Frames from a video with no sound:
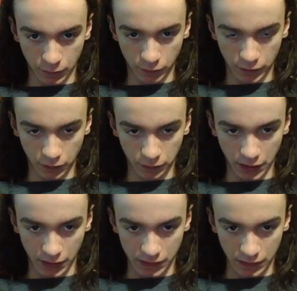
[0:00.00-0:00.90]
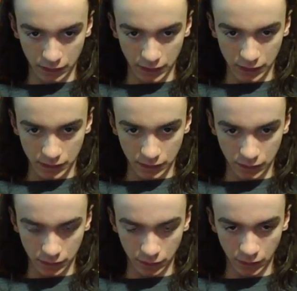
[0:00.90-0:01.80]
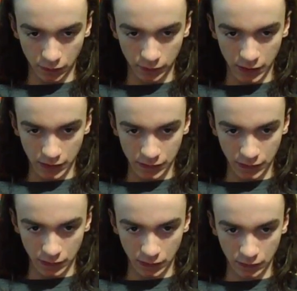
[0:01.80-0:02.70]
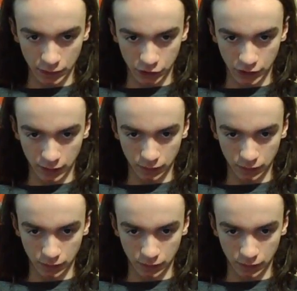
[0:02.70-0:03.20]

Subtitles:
OBS at least, because with OBS it glitched out.